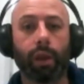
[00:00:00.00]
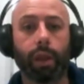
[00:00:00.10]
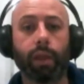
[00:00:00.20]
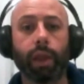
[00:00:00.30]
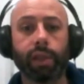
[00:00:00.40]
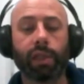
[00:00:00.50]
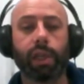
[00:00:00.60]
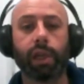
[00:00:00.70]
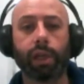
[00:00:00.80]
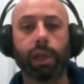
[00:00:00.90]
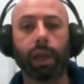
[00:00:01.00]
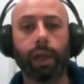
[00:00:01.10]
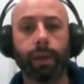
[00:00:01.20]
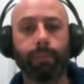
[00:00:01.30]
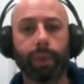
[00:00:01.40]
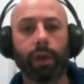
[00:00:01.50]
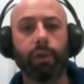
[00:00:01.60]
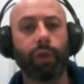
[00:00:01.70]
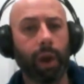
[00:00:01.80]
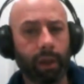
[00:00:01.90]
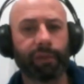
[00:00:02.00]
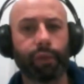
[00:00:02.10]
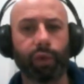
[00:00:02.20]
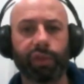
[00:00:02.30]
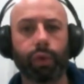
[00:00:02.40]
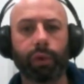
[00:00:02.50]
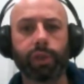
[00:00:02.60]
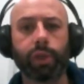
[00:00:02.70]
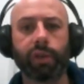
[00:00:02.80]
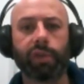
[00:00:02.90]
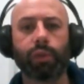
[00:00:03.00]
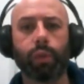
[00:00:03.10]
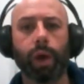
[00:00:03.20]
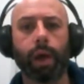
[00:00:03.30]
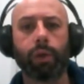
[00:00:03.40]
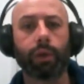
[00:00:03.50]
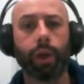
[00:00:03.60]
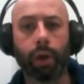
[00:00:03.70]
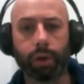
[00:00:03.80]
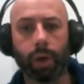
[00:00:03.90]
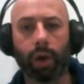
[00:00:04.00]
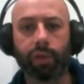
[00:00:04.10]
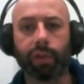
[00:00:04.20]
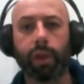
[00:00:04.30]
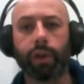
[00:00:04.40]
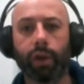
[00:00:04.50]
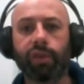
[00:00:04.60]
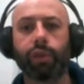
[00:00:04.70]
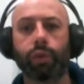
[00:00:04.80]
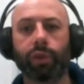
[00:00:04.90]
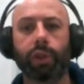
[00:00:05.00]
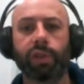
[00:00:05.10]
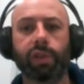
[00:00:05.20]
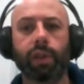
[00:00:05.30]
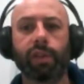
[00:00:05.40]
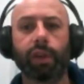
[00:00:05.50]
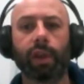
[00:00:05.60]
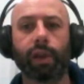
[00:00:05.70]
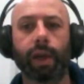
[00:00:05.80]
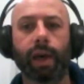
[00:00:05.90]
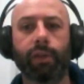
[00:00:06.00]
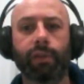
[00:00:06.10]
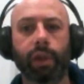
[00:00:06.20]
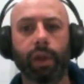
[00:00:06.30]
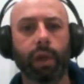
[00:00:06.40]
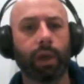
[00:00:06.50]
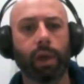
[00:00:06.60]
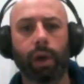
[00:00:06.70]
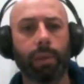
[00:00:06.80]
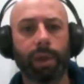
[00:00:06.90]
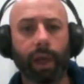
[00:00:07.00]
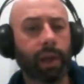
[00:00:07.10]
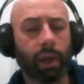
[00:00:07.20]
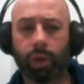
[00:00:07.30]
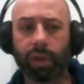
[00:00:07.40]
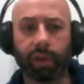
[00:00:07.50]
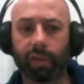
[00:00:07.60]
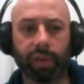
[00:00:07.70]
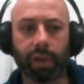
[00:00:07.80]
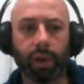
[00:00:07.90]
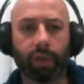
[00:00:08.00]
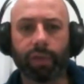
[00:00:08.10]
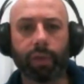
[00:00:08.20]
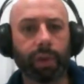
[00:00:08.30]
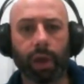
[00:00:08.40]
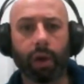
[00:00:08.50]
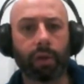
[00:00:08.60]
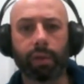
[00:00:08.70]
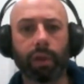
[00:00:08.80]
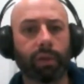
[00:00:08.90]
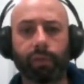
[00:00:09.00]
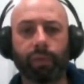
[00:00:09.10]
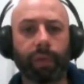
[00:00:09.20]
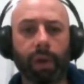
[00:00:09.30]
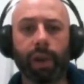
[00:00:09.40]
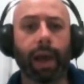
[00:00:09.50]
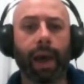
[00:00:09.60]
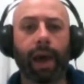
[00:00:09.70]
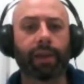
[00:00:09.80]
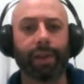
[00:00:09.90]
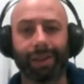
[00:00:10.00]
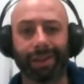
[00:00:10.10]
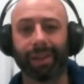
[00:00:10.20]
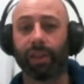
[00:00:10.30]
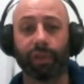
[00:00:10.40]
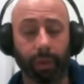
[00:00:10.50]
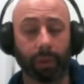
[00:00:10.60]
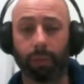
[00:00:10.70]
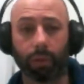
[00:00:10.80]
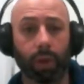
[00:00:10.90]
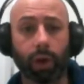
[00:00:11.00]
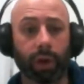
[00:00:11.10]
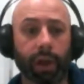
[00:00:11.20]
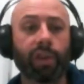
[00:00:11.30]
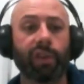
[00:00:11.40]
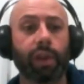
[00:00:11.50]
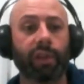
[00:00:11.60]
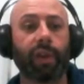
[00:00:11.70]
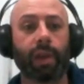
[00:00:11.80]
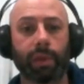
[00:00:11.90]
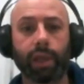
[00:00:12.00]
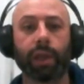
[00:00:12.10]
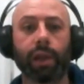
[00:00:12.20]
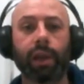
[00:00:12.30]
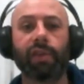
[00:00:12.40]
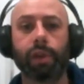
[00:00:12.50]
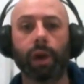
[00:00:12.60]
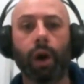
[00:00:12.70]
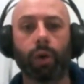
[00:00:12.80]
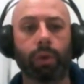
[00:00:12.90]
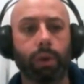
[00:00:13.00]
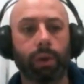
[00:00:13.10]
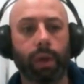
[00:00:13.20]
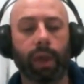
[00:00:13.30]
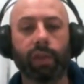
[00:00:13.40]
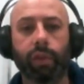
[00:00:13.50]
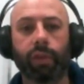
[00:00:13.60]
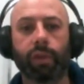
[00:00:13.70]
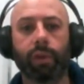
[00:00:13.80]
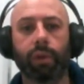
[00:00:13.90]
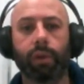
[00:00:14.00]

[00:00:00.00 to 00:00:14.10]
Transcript: They did get it in there. For only 4 scoring shots as well. No goals and no scoring shots in the second half. I mean, they don't like to concede goals, do they? It's very hard that it's... Like, I don't see a team kicking an easy goal against us.